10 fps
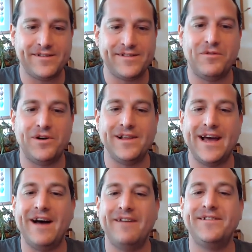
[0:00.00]
So all I
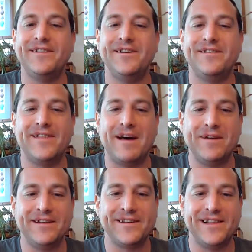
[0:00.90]
have to do, so that
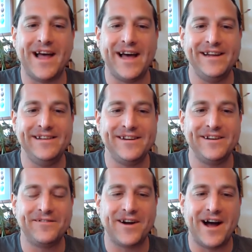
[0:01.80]
makes it a lot
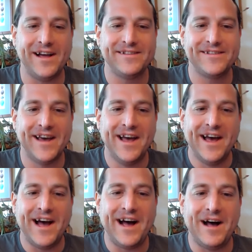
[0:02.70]
easier for us.
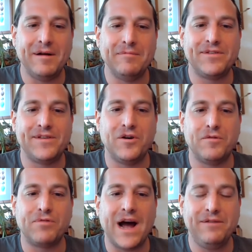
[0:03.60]
Um,
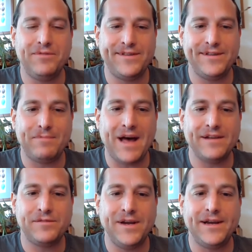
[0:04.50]
so Pride was this
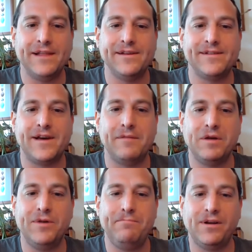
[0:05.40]
past weekend. This
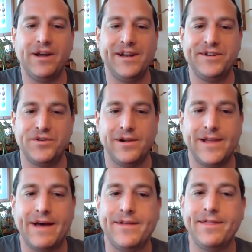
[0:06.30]
coming weekend, June
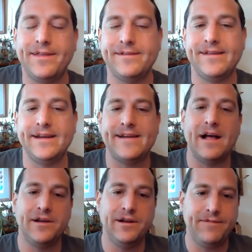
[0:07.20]
11th, is the
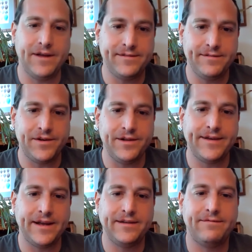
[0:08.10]
Italian Festival,
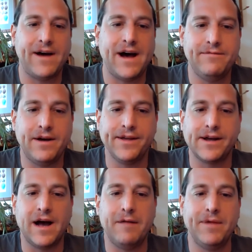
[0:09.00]
10 to 5 on the
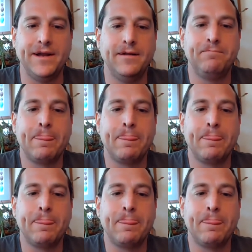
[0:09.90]
Common.